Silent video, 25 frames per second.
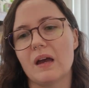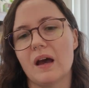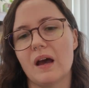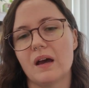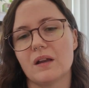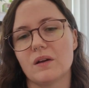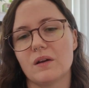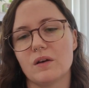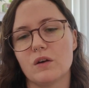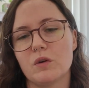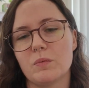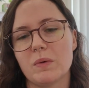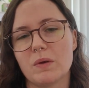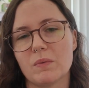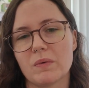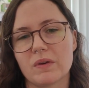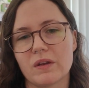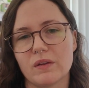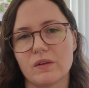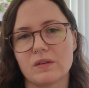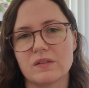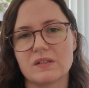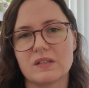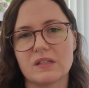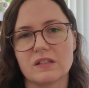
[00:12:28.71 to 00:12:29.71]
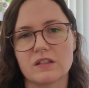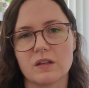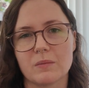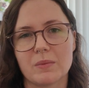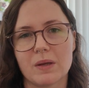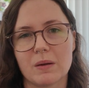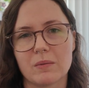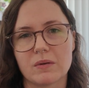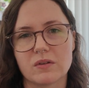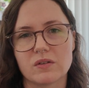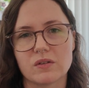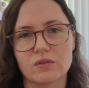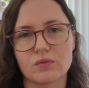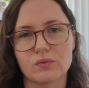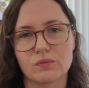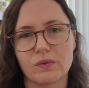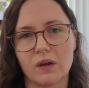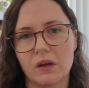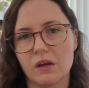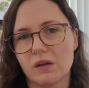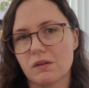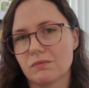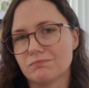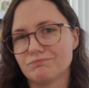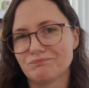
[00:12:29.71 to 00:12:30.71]
I know it'll be one of those things I'll be able to just
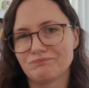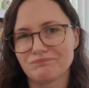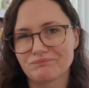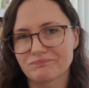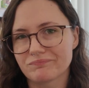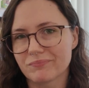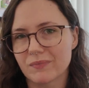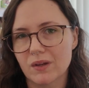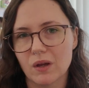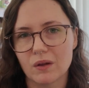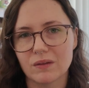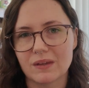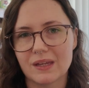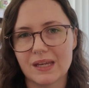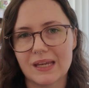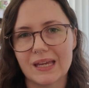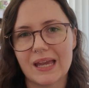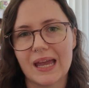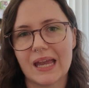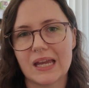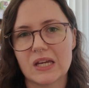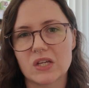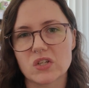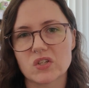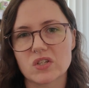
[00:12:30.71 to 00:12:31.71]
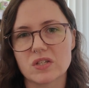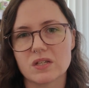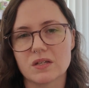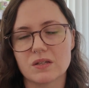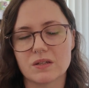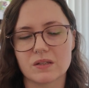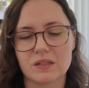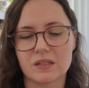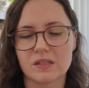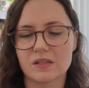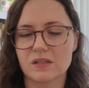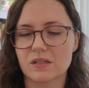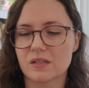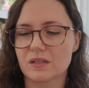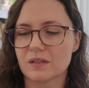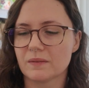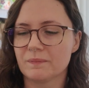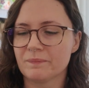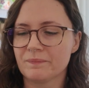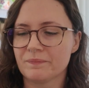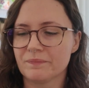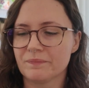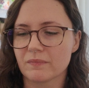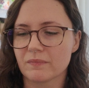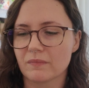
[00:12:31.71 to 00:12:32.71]
read on the occasion, and
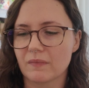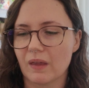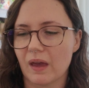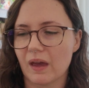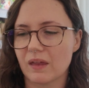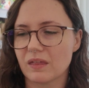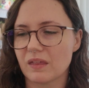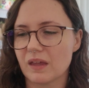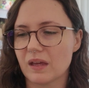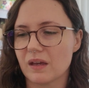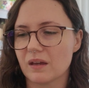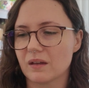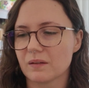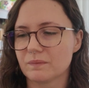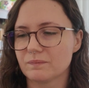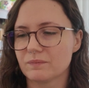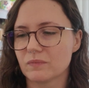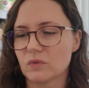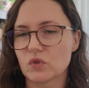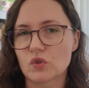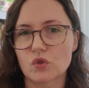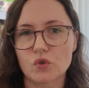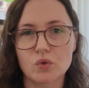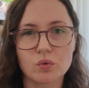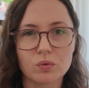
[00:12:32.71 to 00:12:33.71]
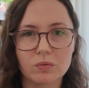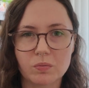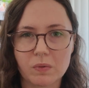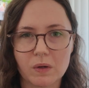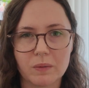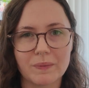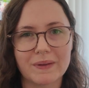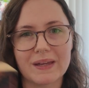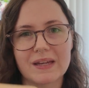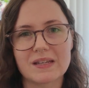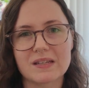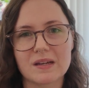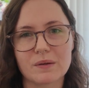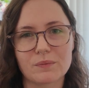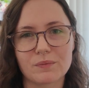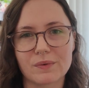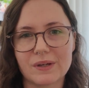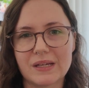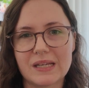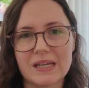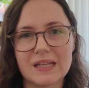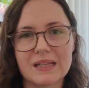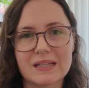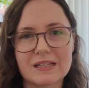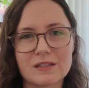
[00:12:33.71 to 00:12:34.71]
I think Drew will probably end up
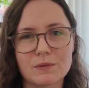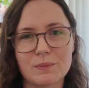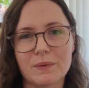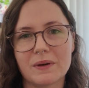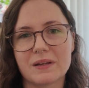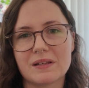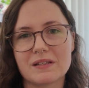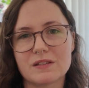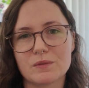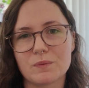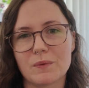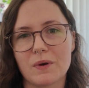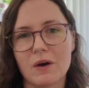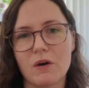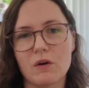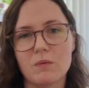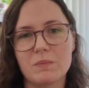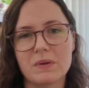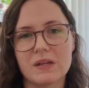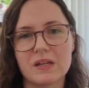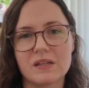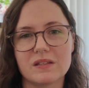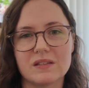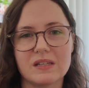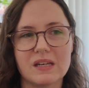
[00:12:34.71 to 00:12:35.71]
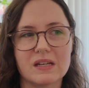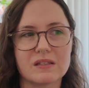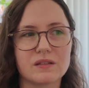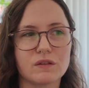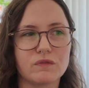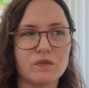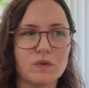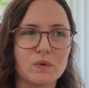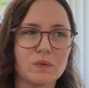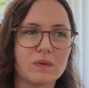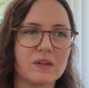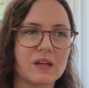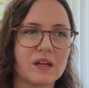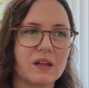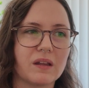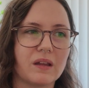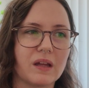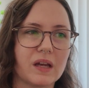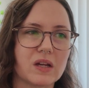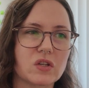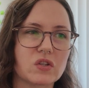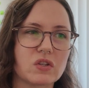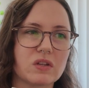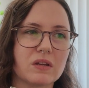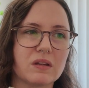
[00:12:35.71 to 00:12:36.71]
reading this one as well, because he has a few in the
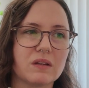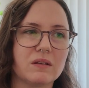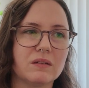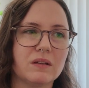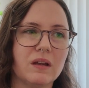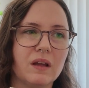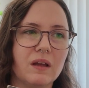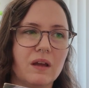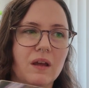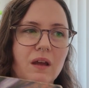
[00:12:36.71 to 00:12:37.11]
collection.